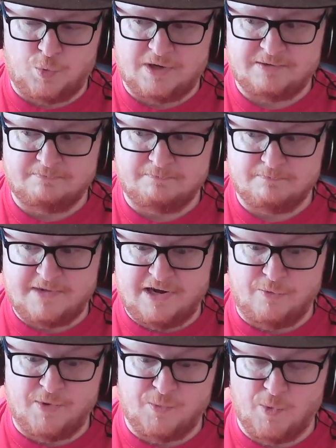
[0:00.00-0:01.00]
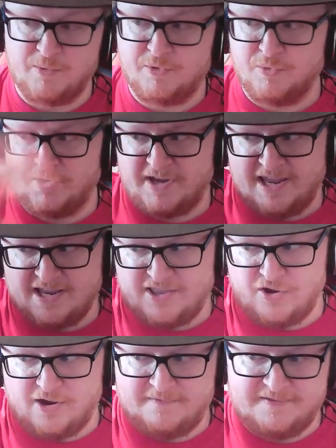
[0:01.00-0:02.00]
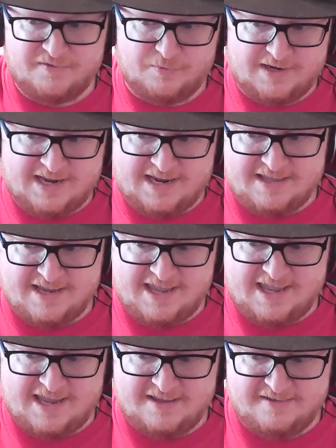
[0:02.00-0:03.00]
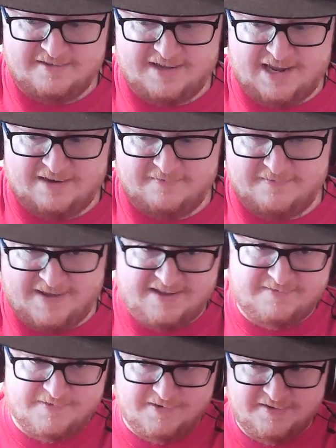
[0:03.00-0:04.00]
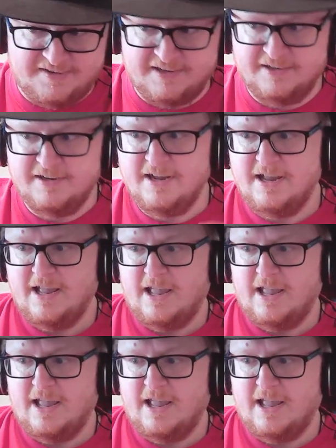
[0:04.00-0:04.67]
One, when one was working at the office, one had the kids, and vice versa.